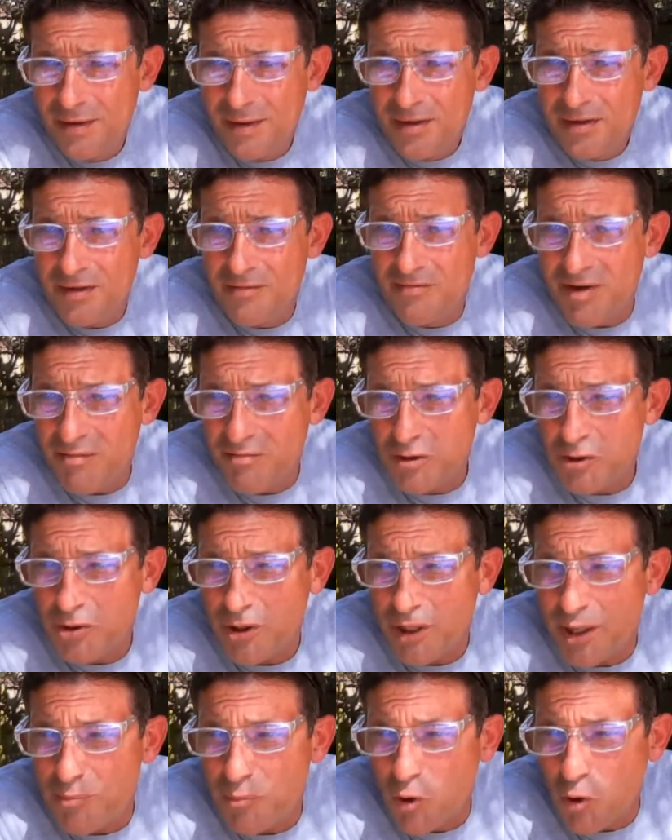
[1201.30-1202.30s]
You've never
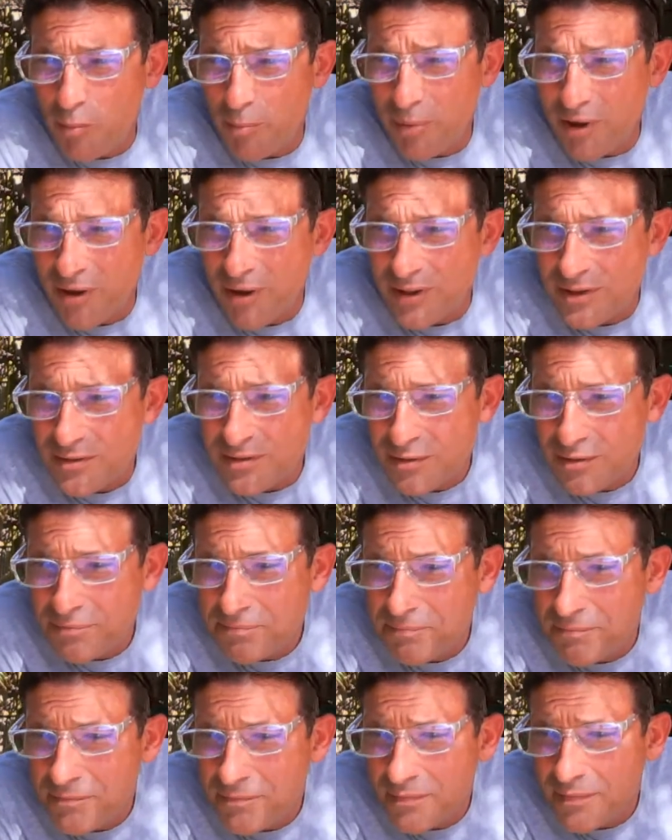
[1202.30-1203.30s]
tried mulberries
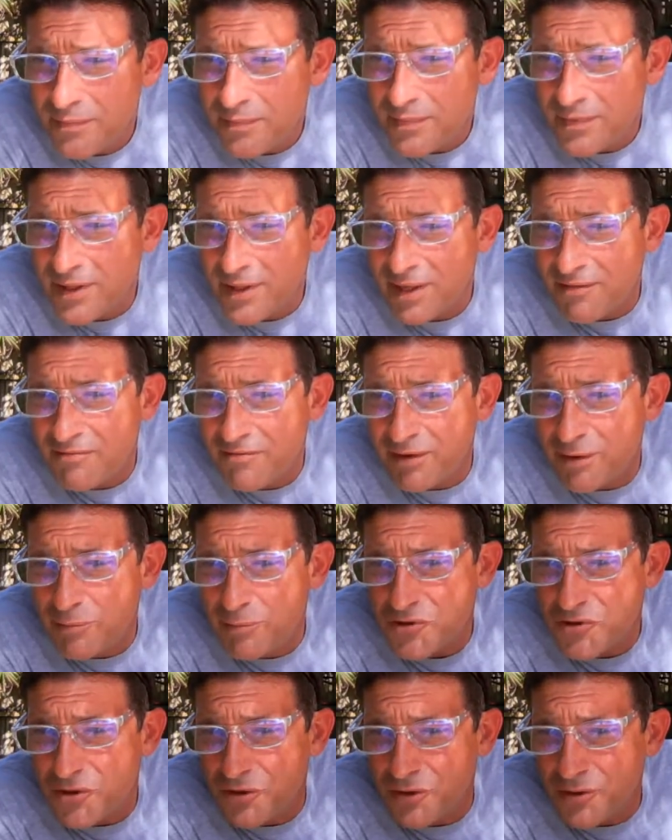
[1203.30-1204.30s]
that
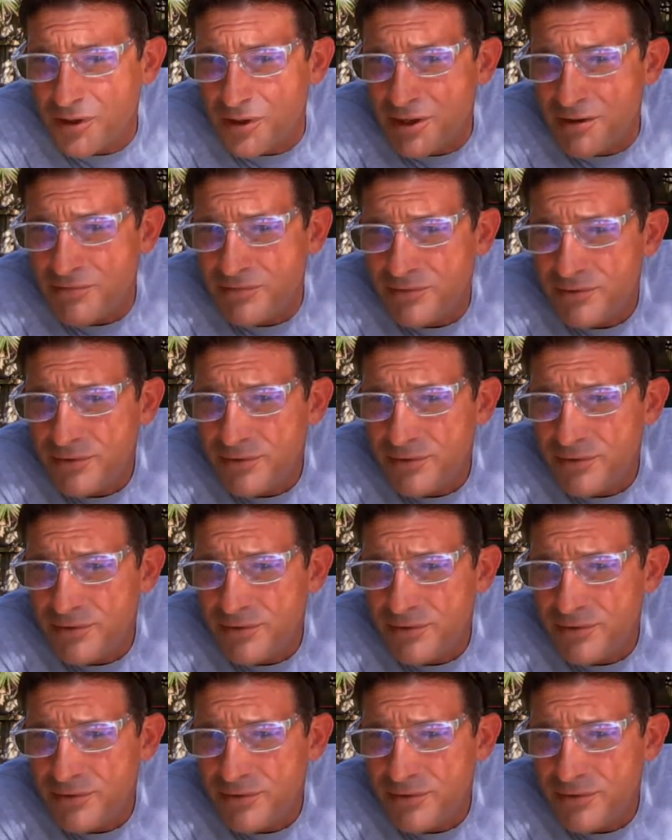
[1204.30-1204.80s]
famous girl love.